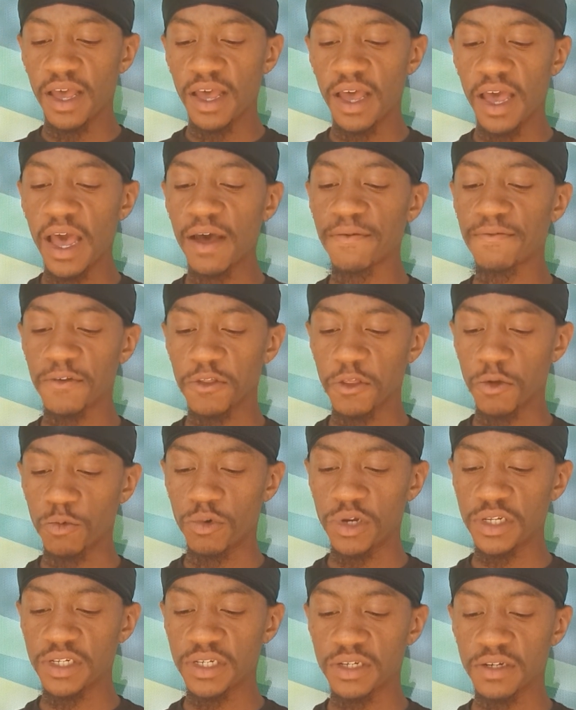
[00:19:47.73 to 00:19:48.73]
having the
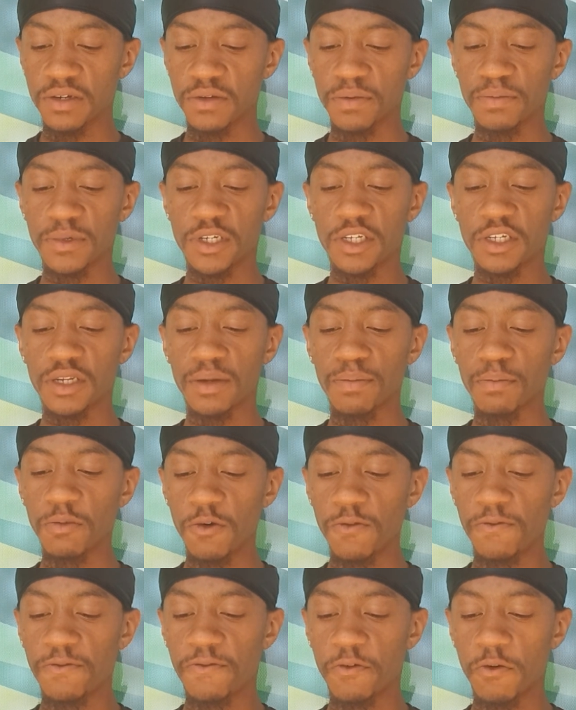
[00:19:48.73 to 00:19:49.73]
wisdom to
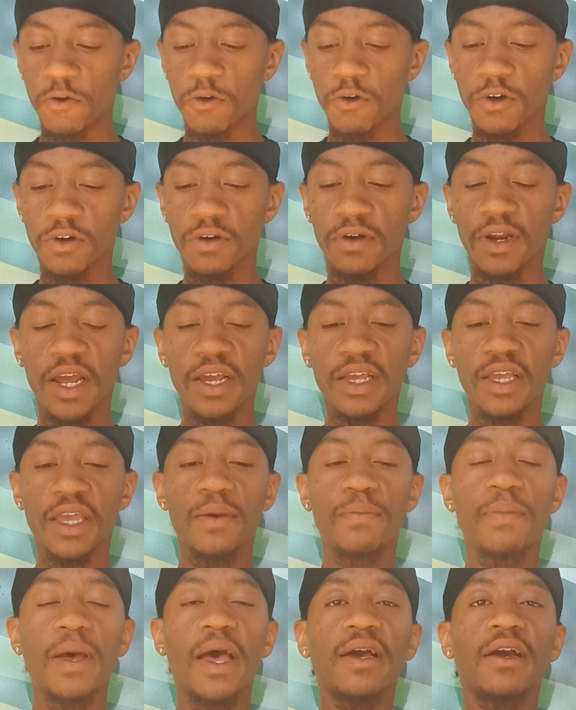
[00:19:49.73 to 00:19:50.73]
move forward and
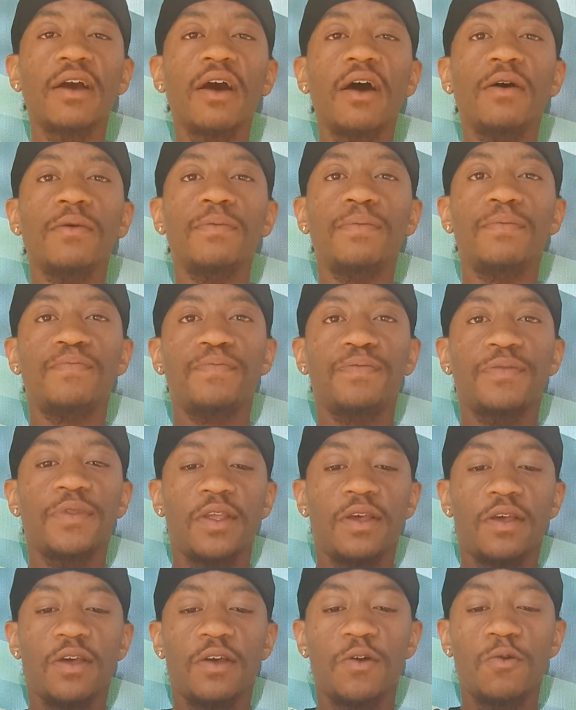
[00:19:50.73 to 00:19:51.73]
get back up
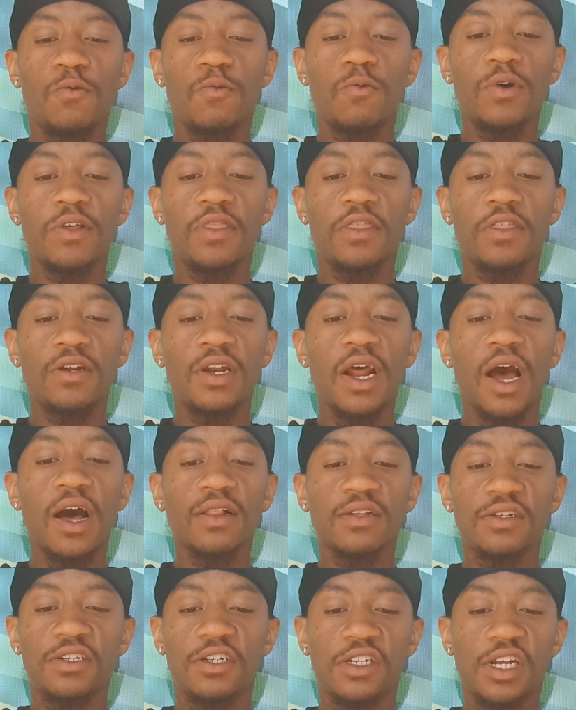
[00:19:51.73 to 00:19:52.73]
with the
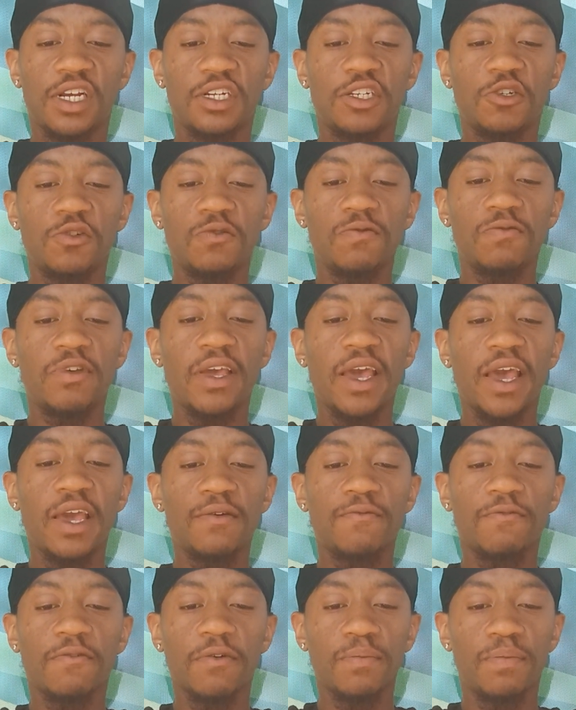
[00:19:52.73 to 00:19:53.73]
knowledge that you've
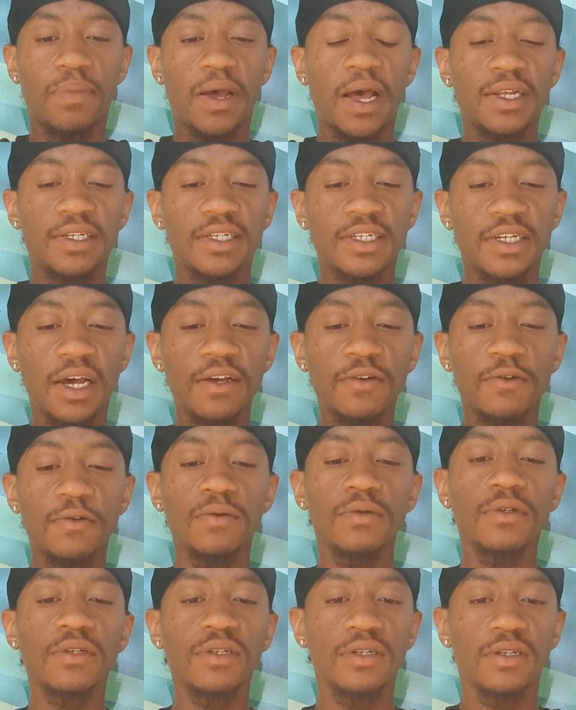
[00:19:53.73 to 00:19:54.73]
gained from past
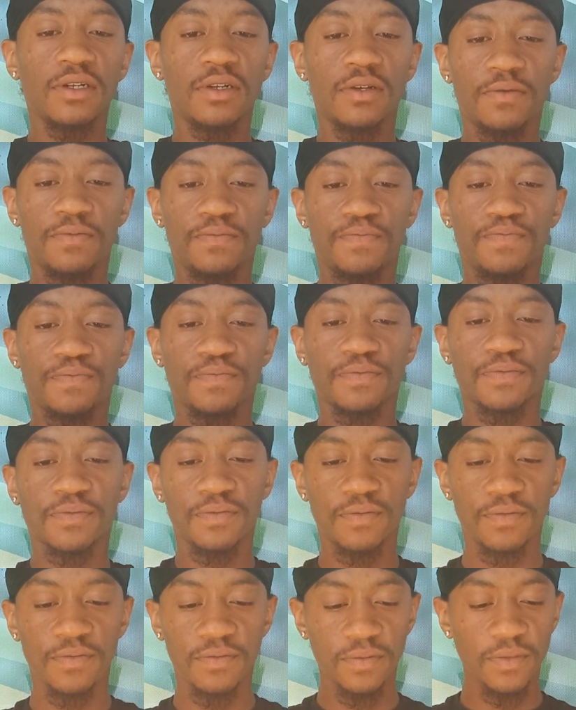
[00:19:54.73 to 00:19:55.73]
cycles,
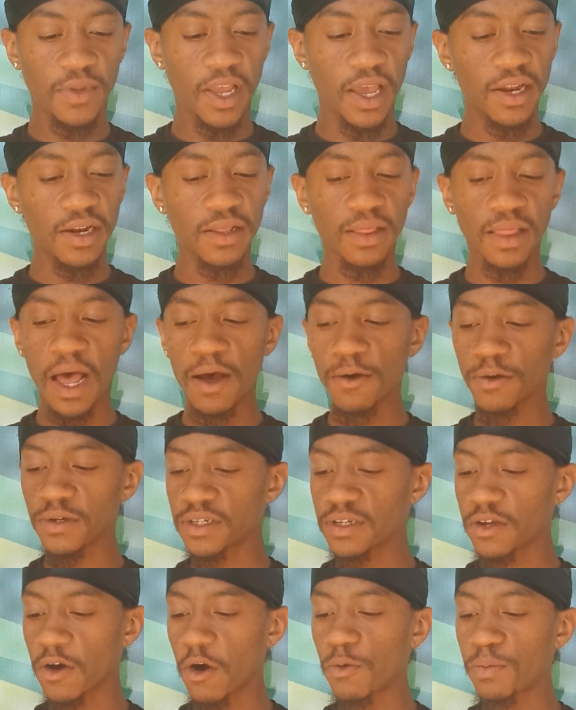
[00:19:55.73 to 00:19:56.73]
and allow it
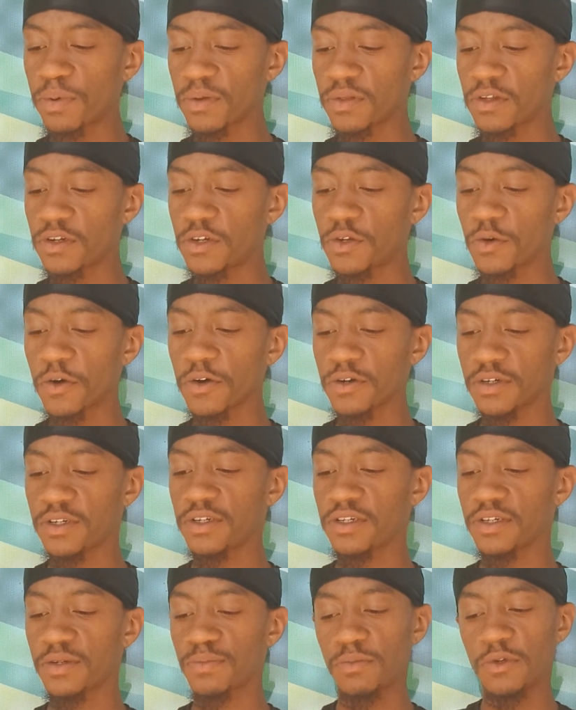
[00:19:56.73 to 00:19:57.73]
to open the door to
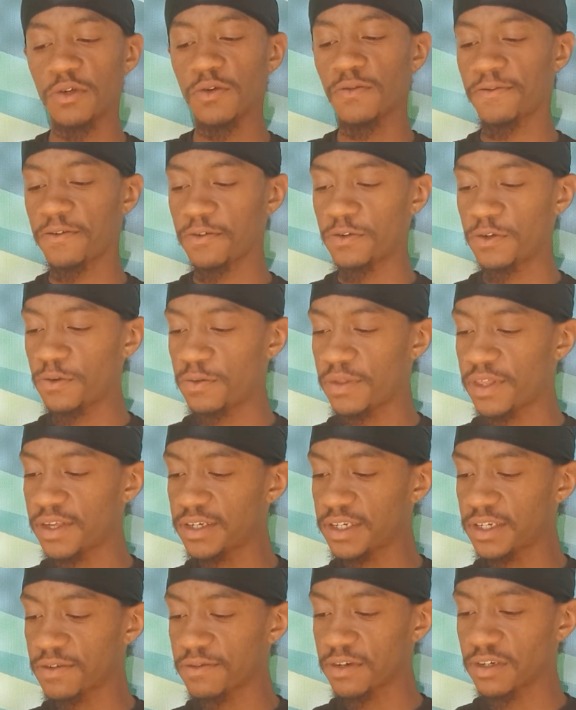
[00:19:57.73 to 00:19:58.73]
some beautiful new
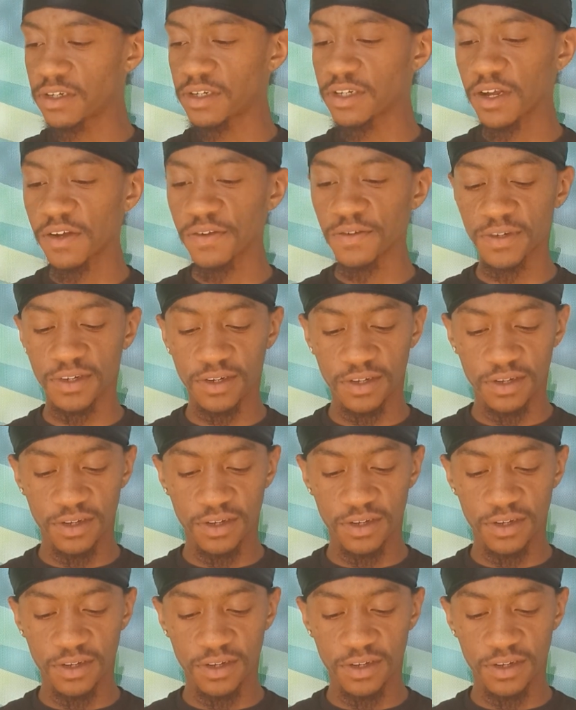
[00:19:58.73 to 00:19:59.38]
things for yourselves.